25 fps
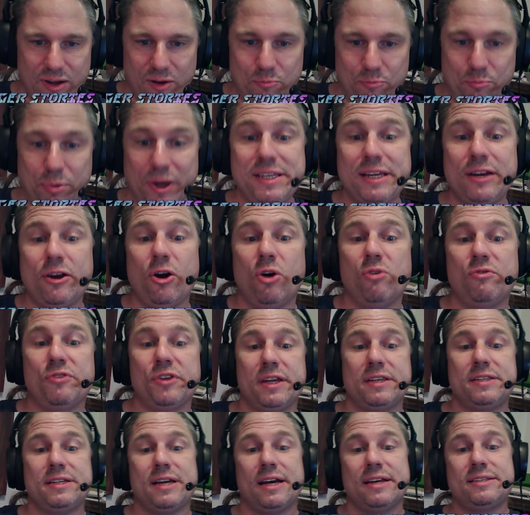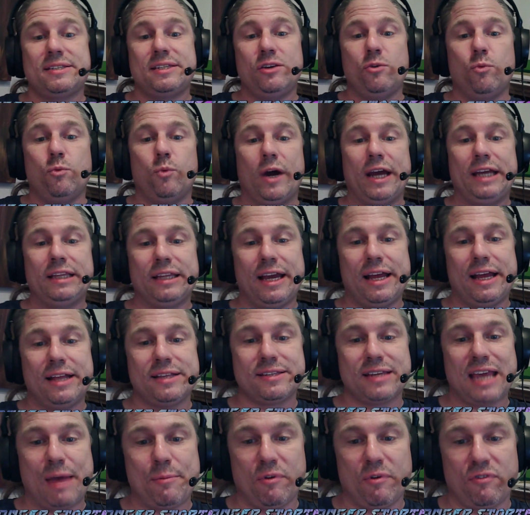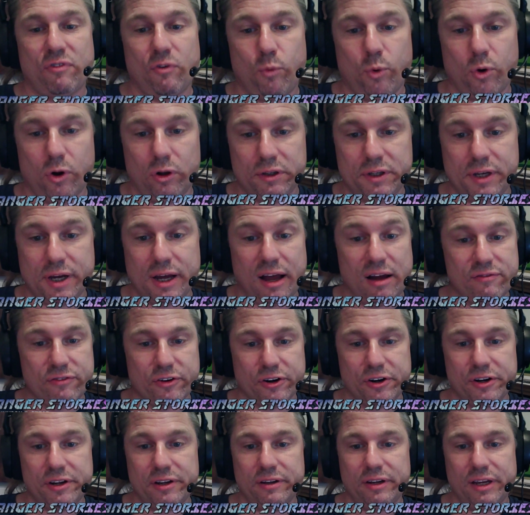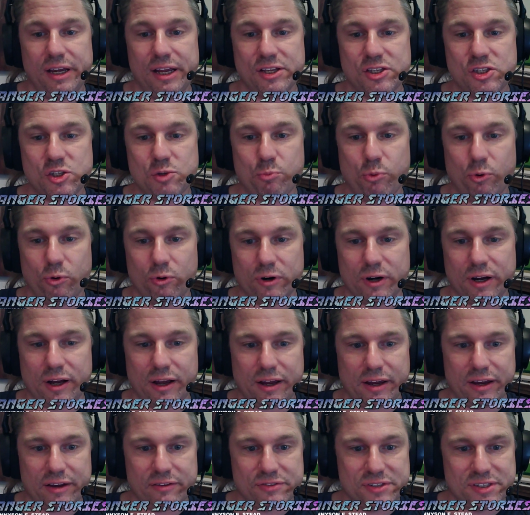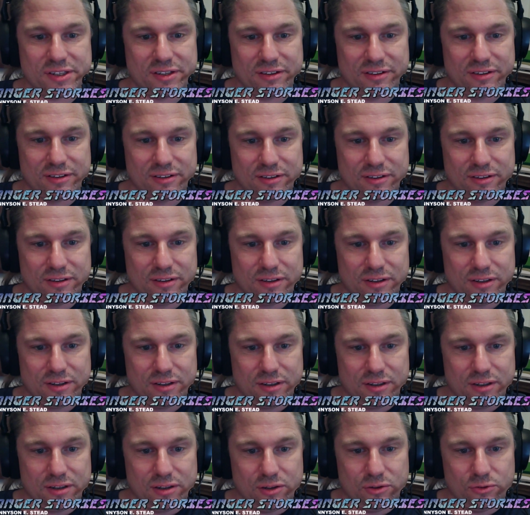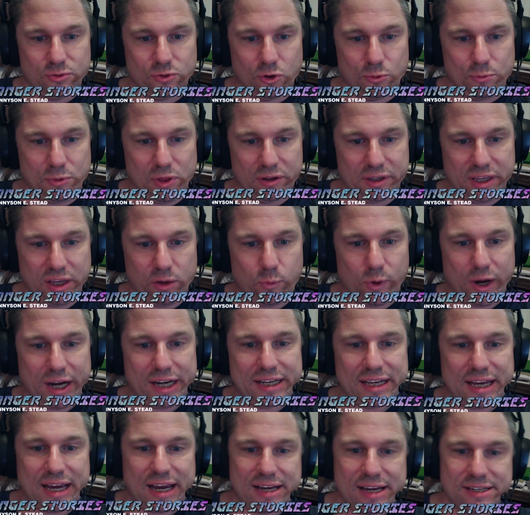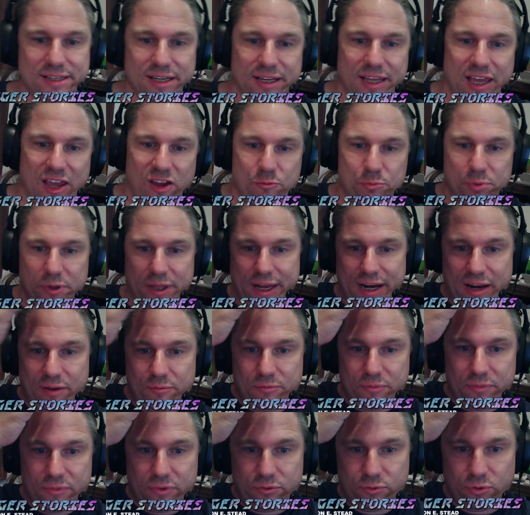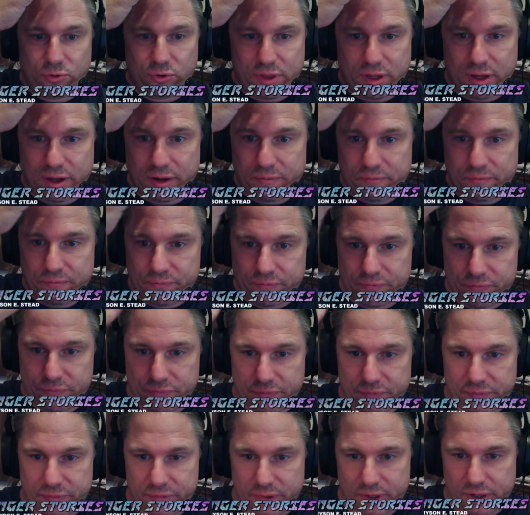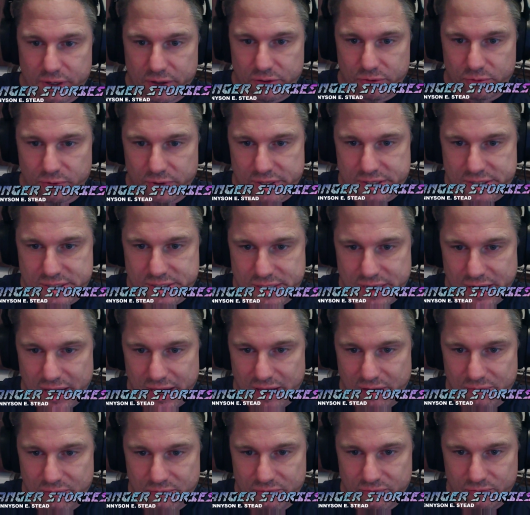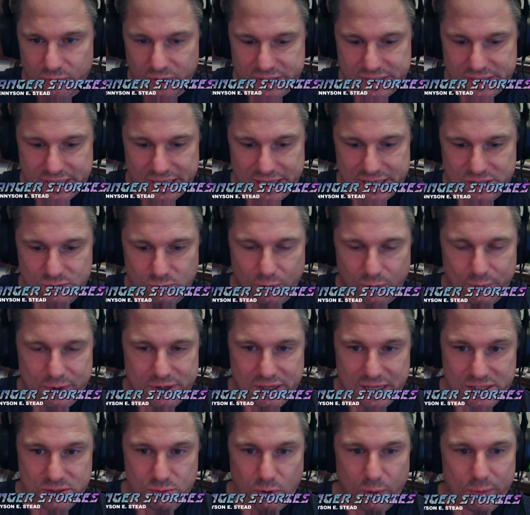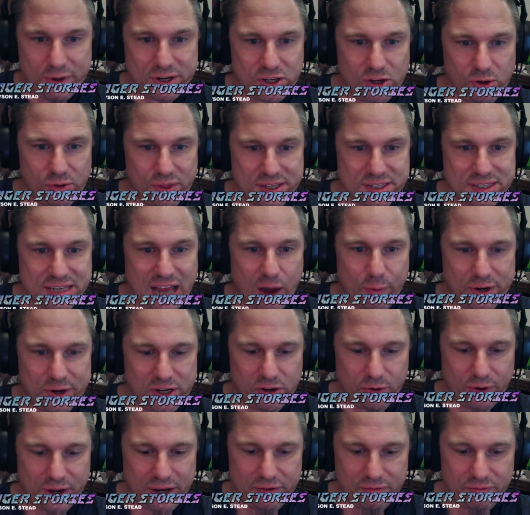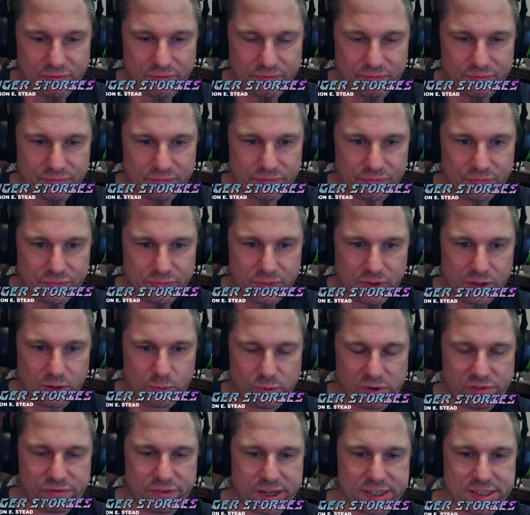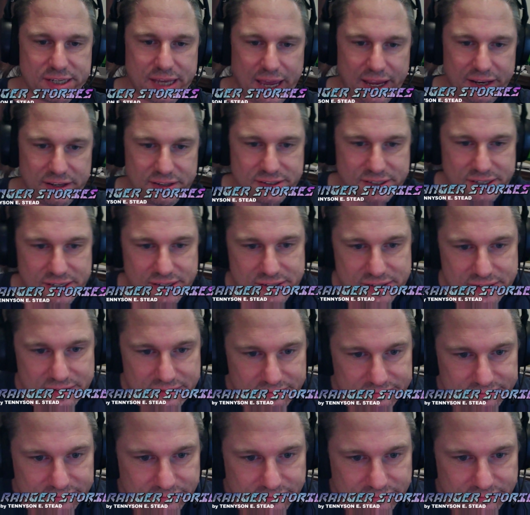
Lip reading: Buzzing over the dusty white landscape of a world covered in spore hives, through milky white gas that gave planet through the same. This is how we do it. We fix cadences.